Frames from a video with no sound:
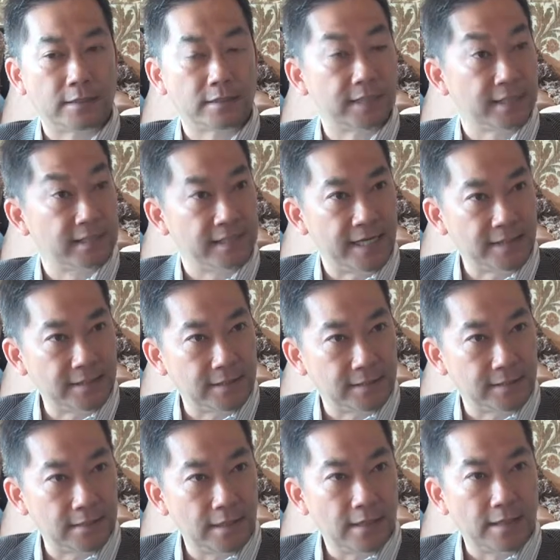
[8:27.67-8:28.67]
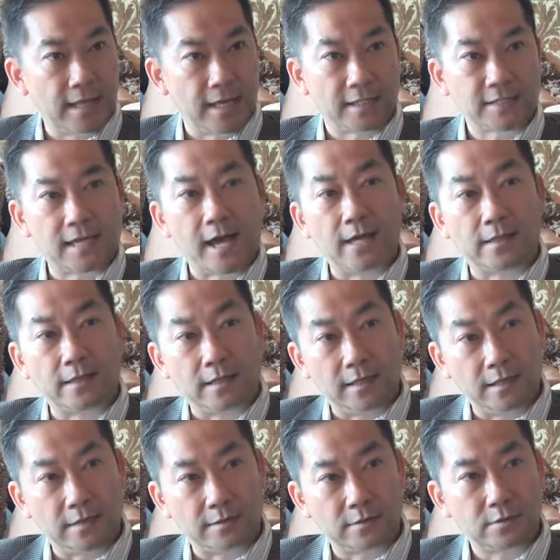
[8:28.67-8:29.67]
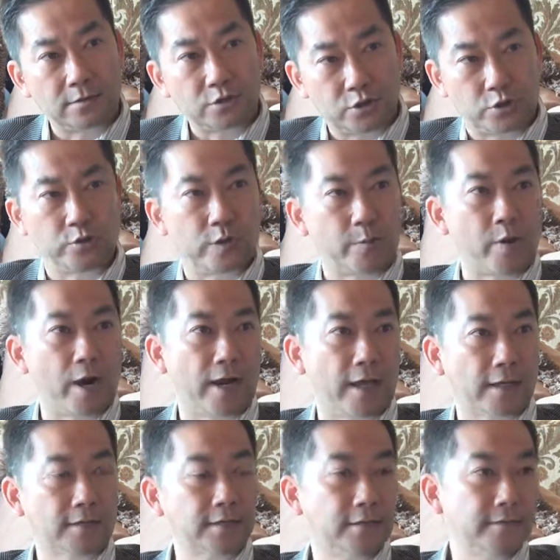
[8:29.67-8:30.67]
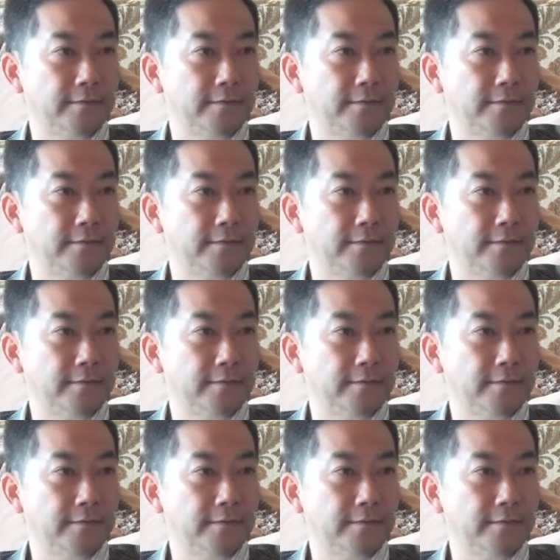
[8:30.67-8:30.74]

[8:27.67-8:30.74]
successes that has gone into the product.